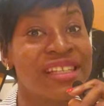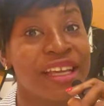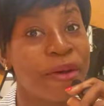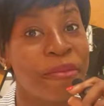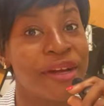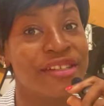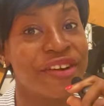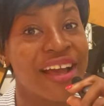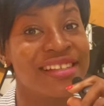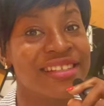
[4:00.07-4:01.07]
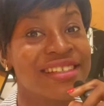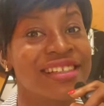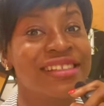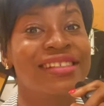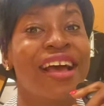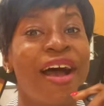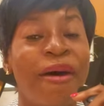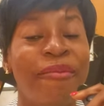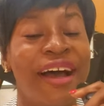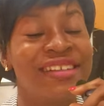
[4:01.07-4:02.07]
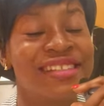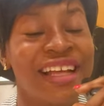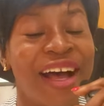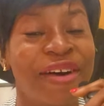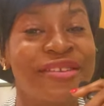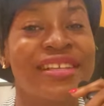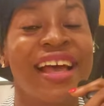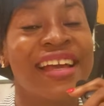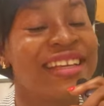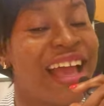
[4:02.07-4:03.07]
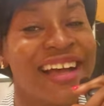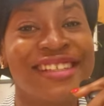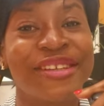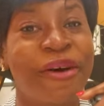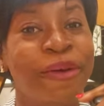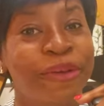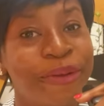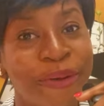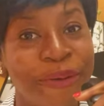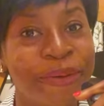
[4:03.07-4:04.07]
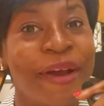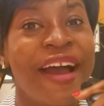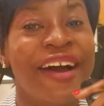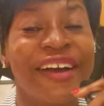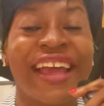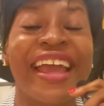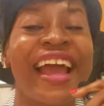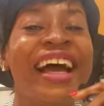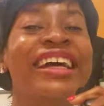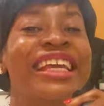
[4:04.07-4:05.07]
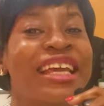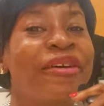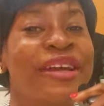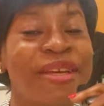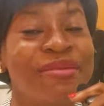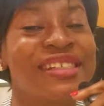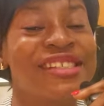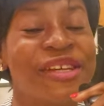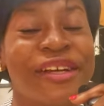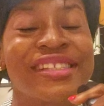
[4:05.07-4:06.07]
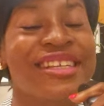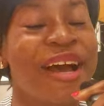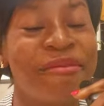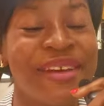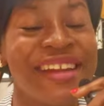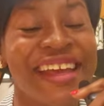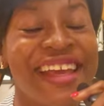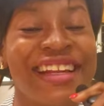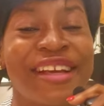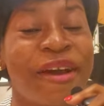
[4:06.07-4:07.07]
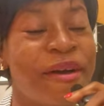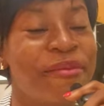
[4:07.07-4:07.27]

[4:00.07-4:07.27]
think of my dresses, my styles, yes or no. Okay, I'll keep these shots coming in.